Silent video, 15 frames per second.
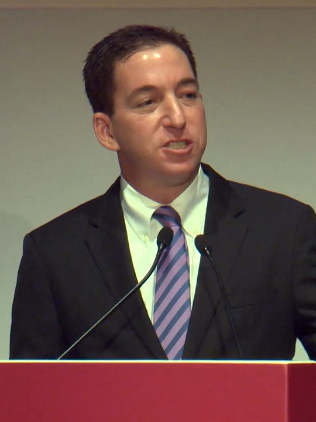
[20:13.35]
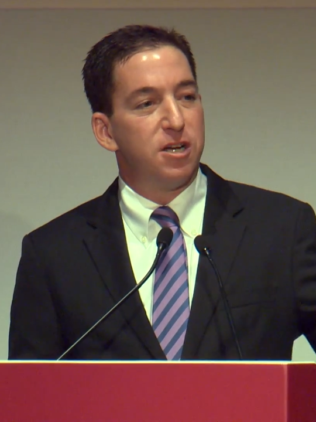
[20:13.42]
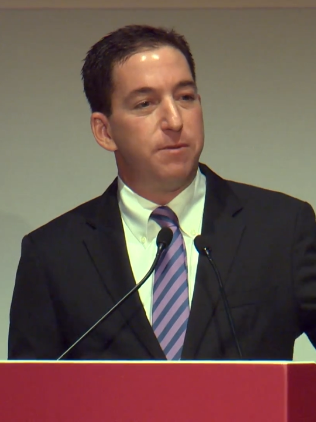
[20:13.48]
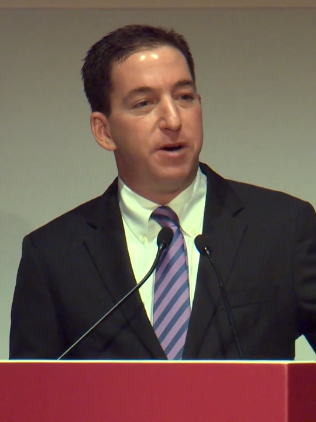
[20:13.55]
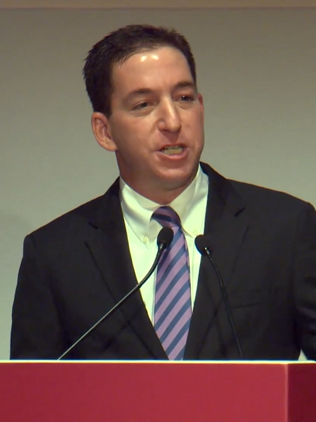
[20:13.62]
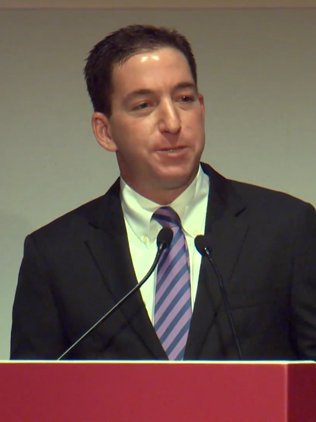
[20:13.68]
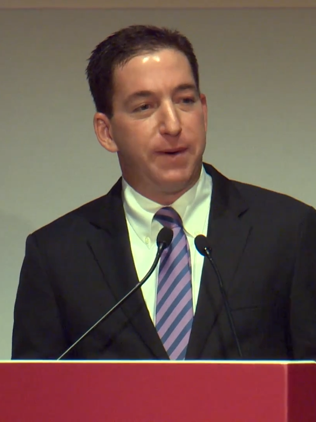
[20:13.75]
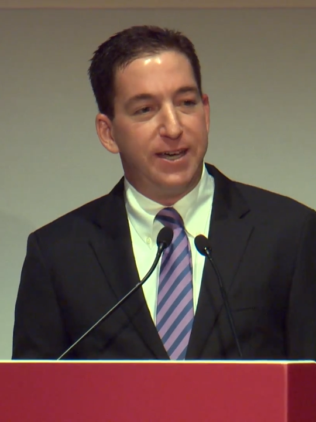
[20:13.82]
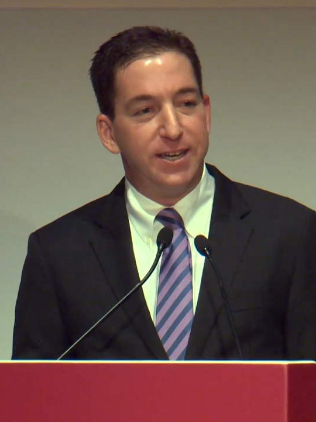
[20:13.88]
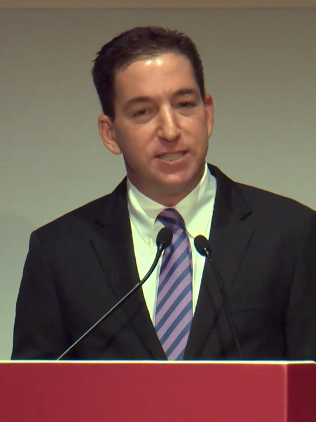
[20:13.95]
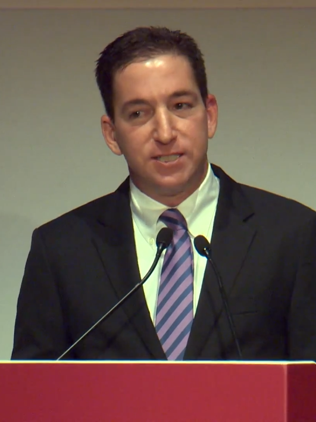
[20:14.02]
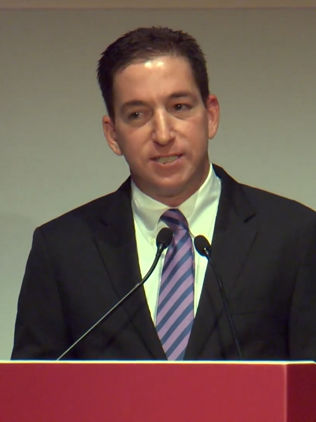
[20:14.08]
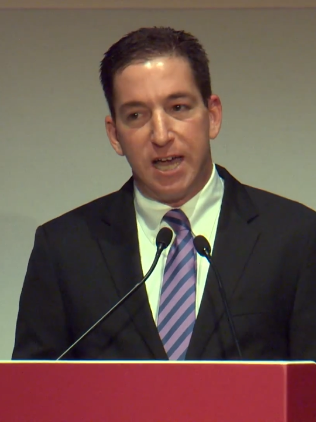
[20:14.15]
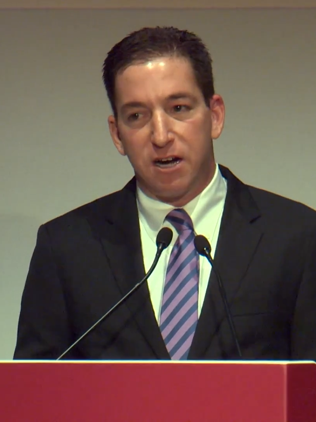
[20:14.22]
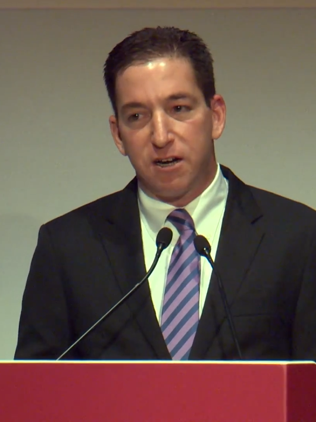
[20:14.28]
so much by
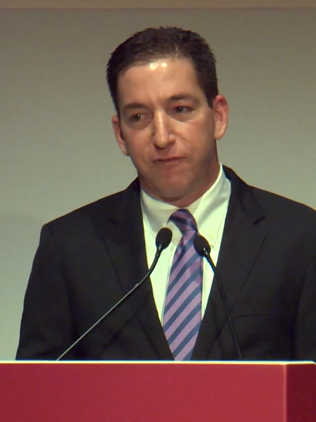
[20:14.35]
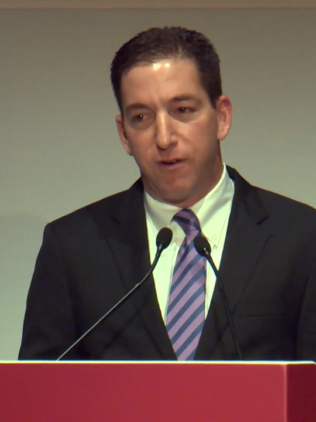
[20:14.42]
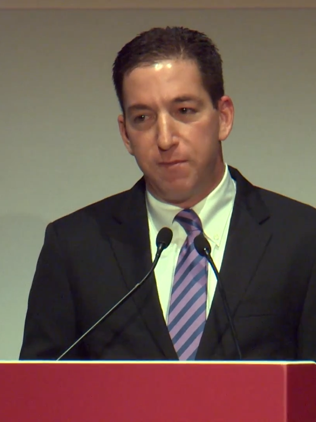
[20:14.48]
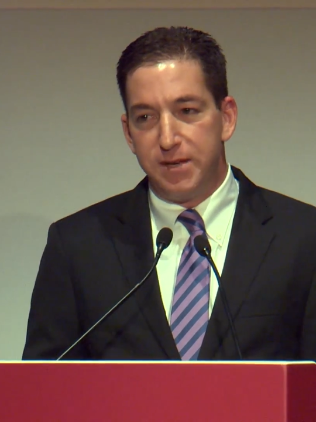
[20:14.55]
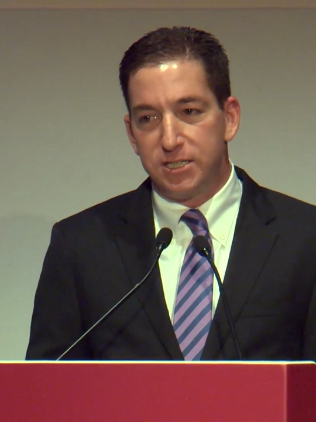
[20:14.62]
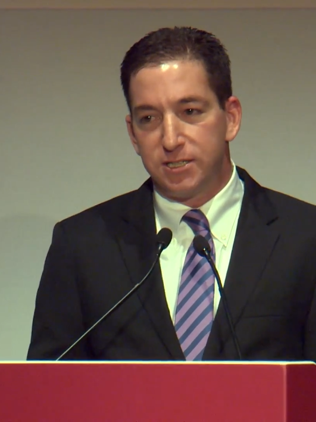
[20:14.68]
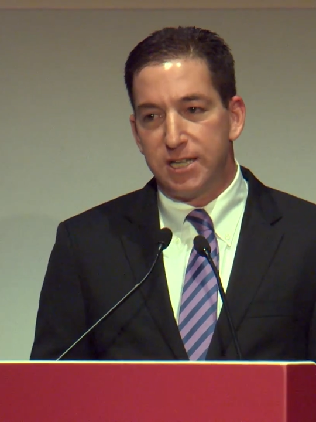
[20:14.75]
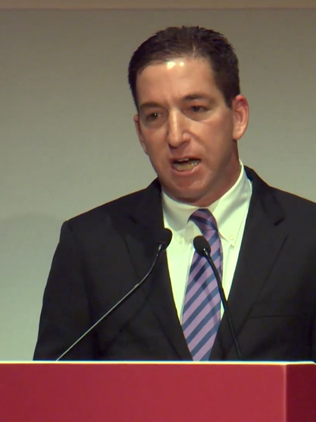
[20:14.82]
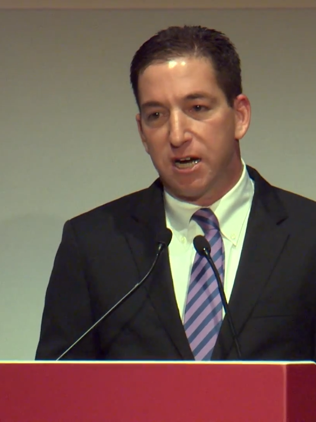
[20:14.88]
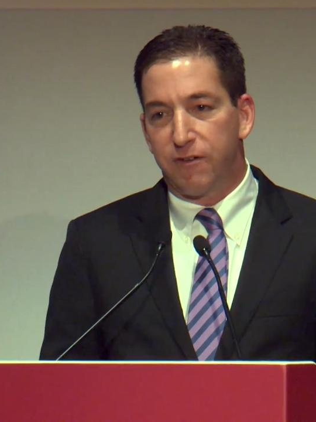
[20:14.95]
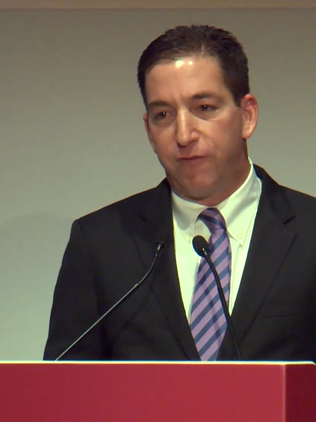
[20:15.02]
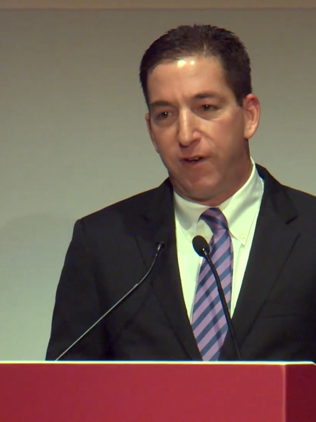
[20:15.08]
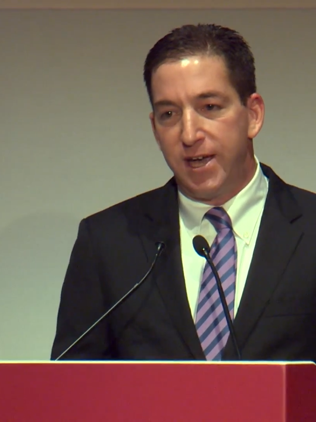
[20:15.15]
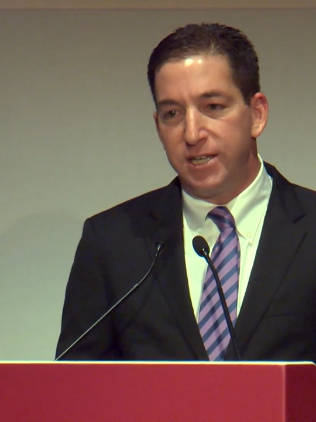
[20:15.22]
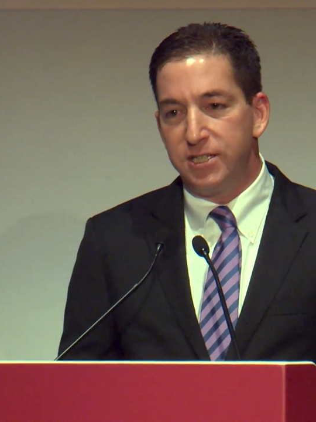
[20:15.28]
from his
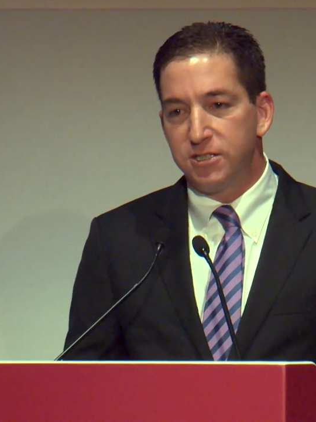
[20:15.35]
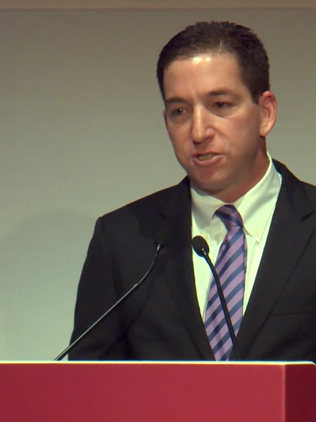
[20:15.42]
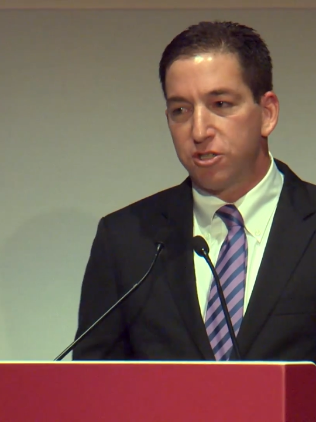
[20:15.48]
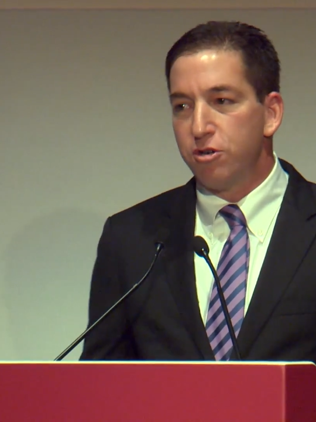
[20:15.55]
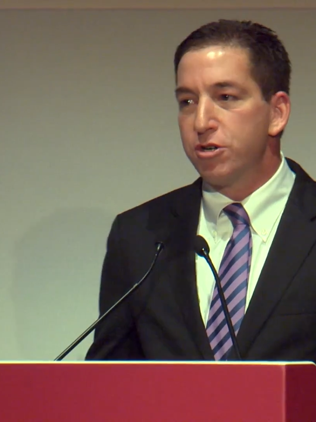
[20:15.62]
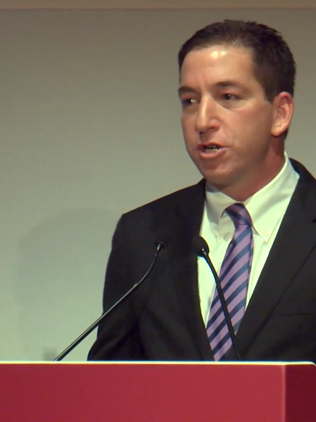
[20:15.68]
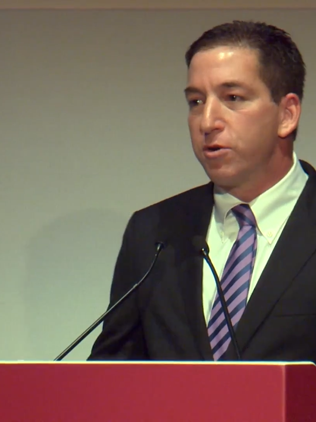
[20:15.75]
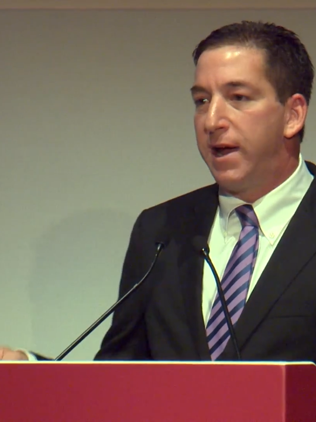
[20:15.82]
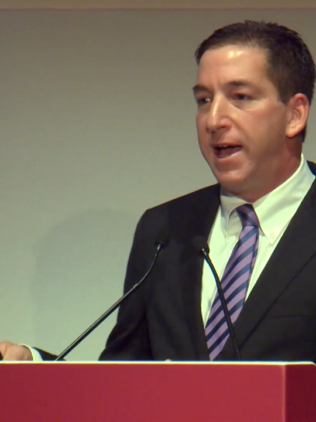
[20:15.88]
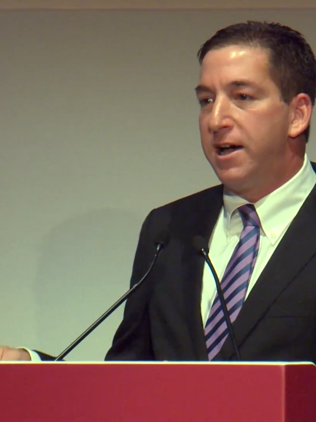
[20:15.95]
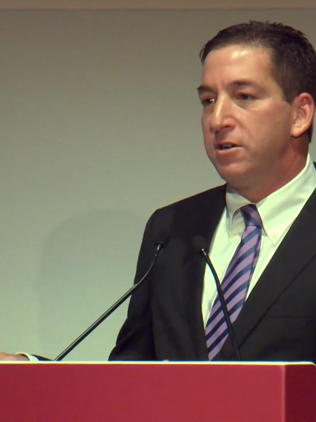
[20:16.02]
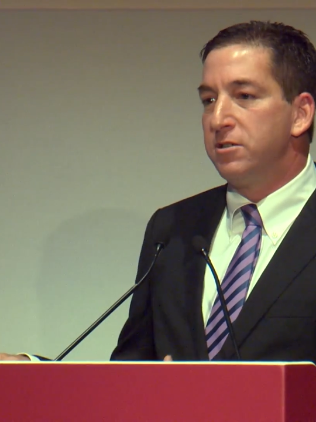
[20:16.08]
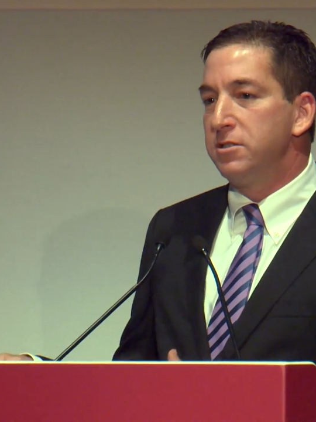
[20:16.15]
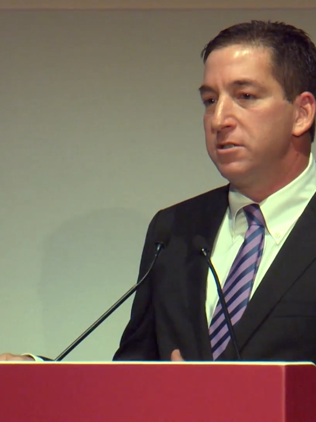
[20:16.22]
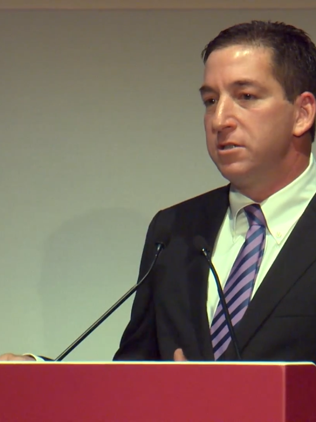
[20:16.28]
sacrifice turn
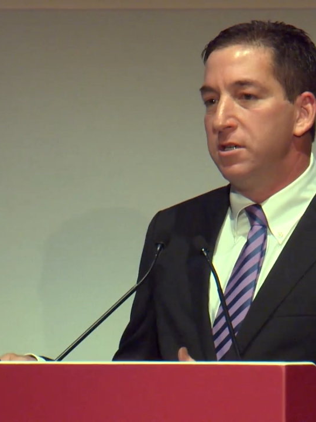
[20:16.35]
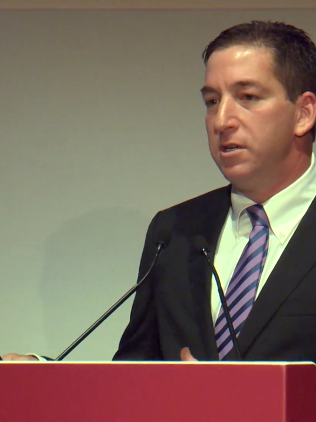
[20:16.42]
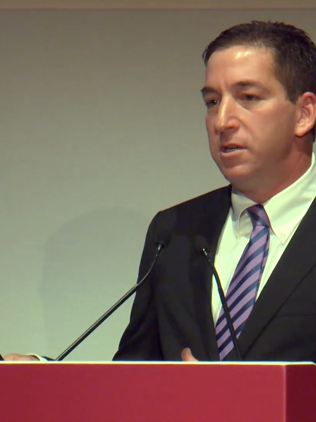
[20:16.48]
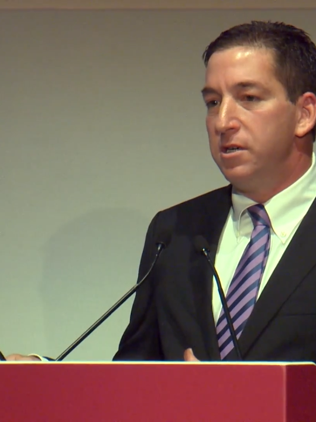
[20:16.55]
around